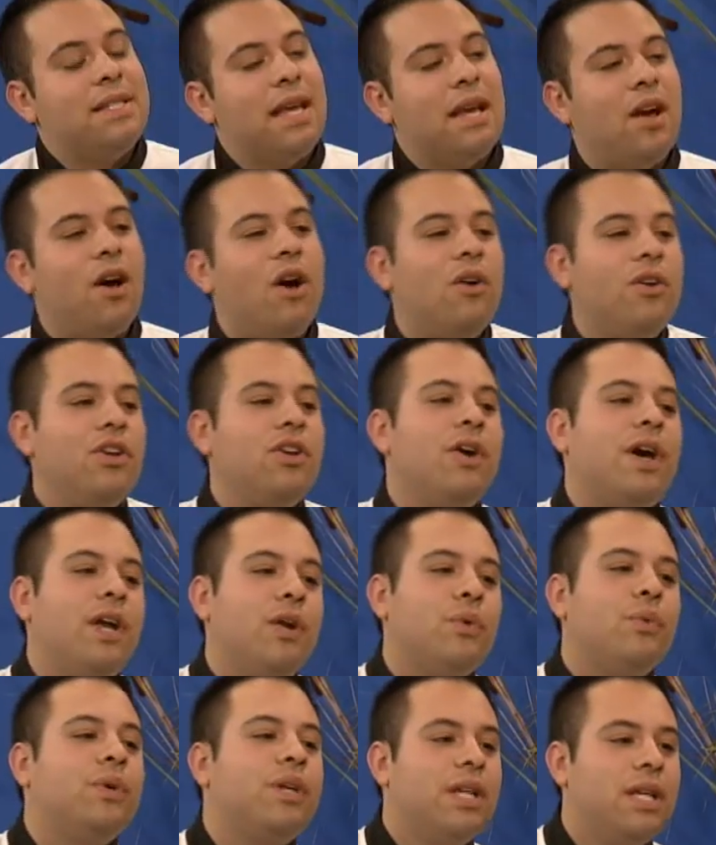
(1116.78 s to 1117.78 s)
in saying, oh, you know,
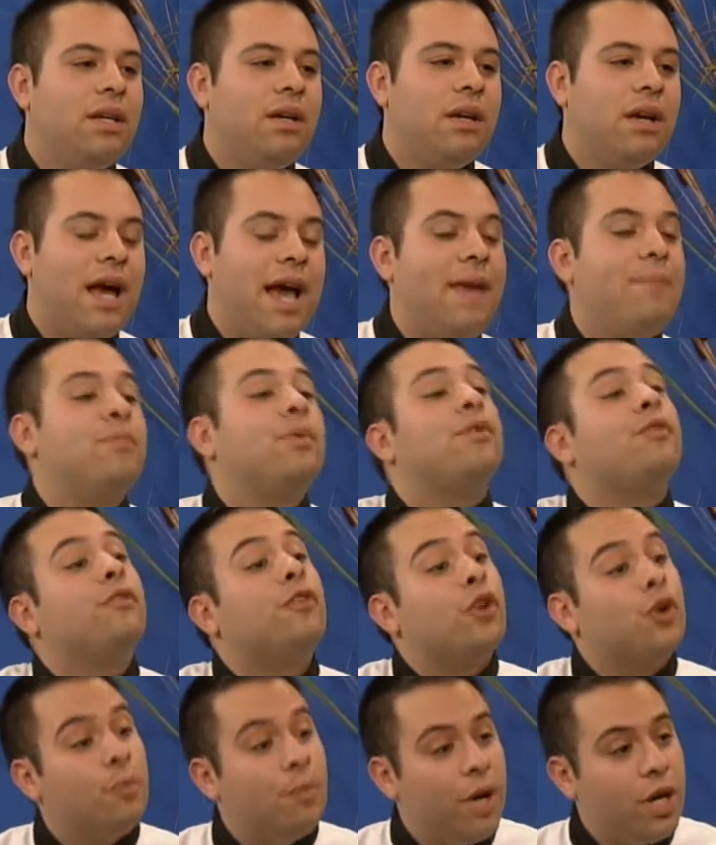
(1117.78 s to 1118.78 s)
I don't really, I
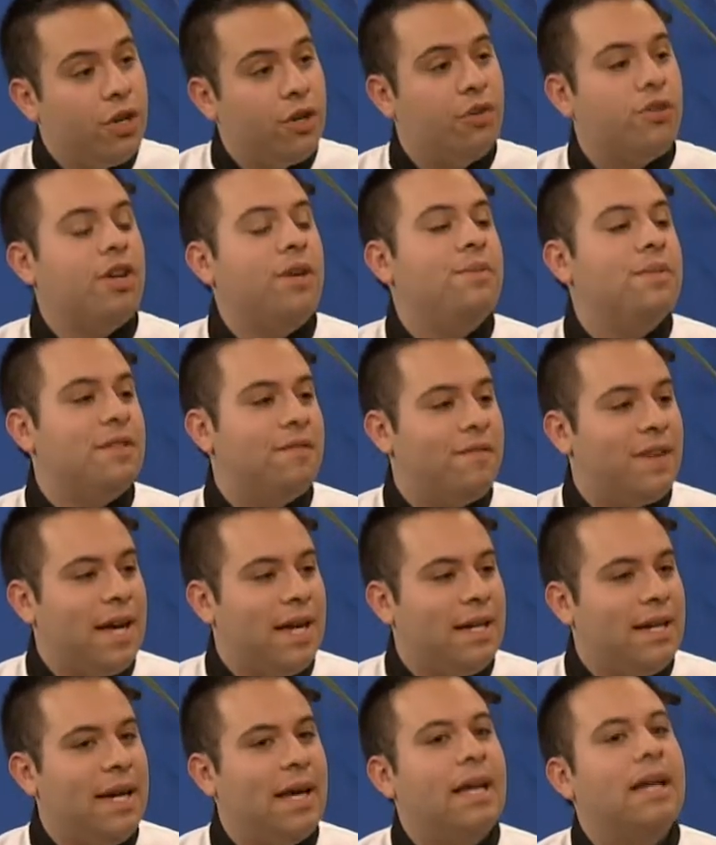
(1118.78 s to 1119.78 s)
prefer buttercream to
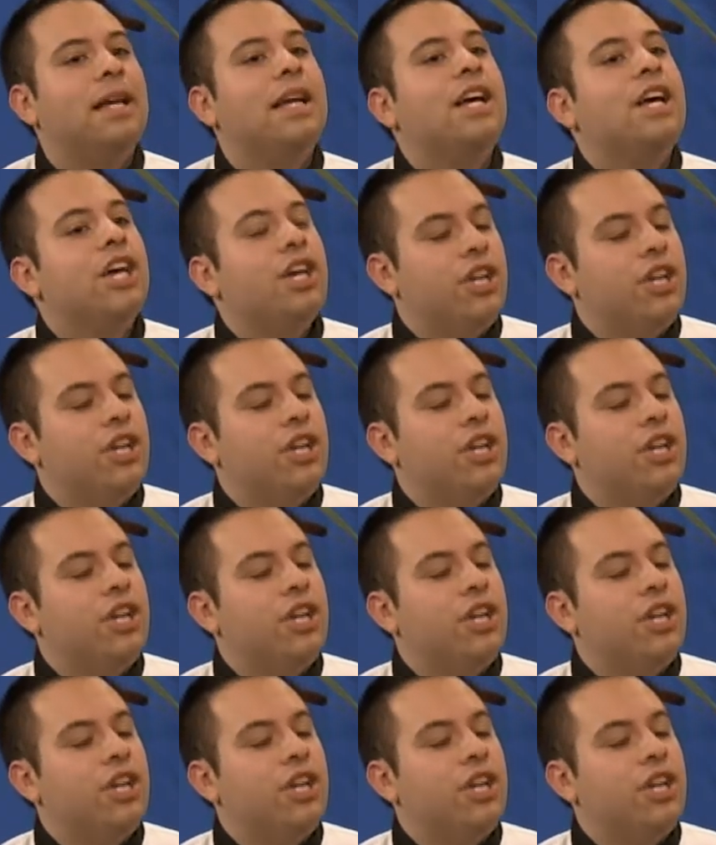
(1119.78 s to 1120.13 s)
fondant.